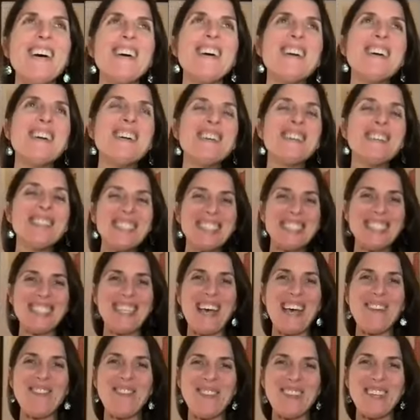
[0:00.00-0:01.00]
Oh,
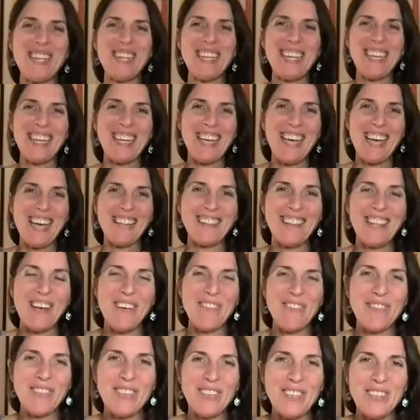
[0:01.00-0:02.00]
Stephanie, I
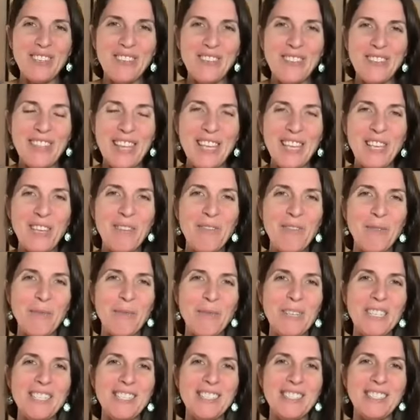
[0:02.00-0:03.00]
love you. Thank you for
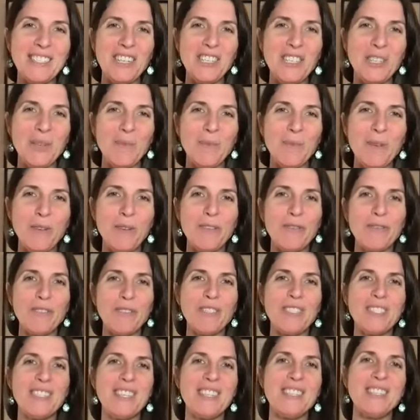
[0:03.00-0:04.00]
being such a
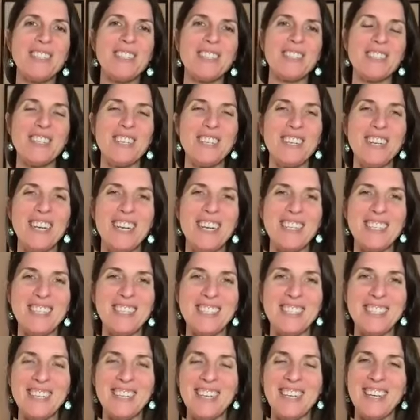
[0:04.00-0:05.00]
beautiful sister.
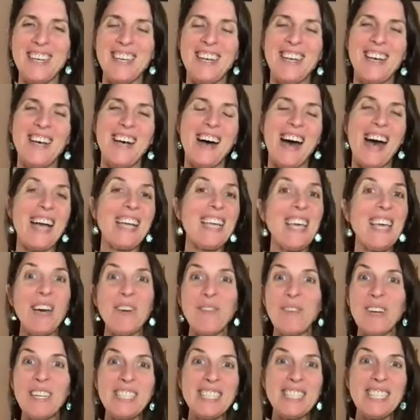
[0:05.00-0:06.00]
And I
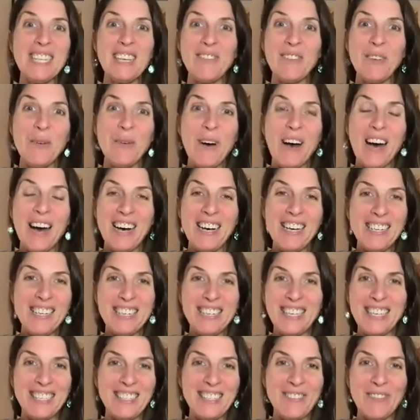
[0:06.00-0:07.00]
can't wait to give you a
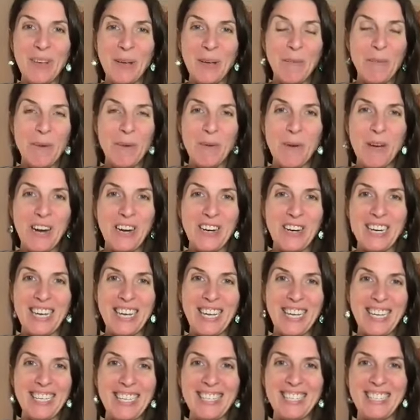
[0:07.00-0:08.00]
hug in
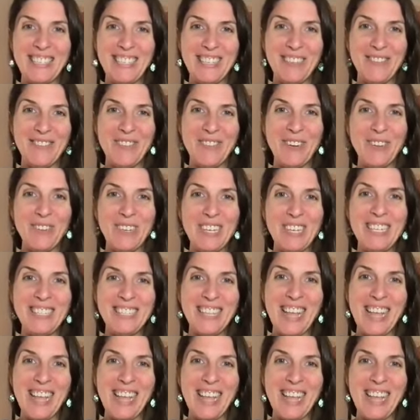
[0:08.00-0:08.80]
February for real